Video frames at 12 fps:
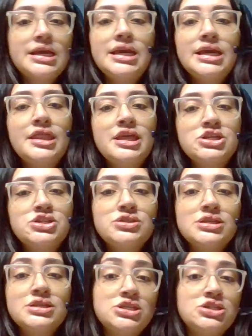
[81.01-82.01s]
In
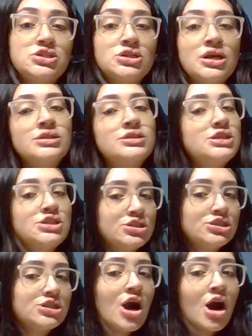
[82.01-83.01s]
addition, the
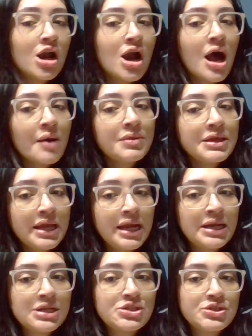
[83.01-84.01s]
teachers are
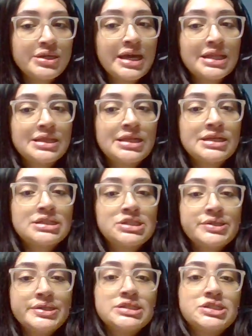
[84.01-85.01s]
obligated to get the
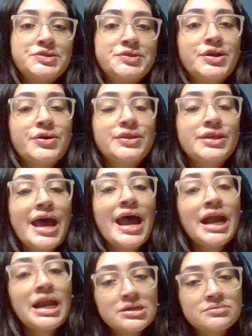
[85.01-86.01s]
students to know the
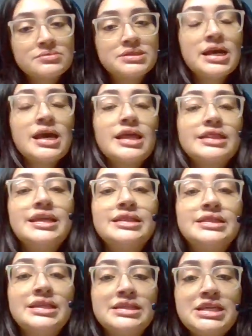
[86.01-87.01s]
items
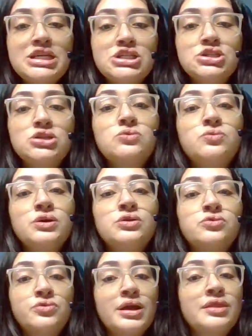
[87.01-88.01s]
that the teacher will
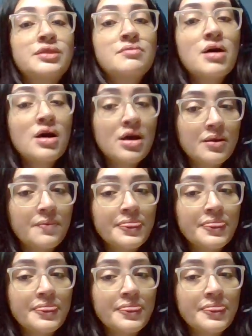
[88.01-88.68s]
grade them on.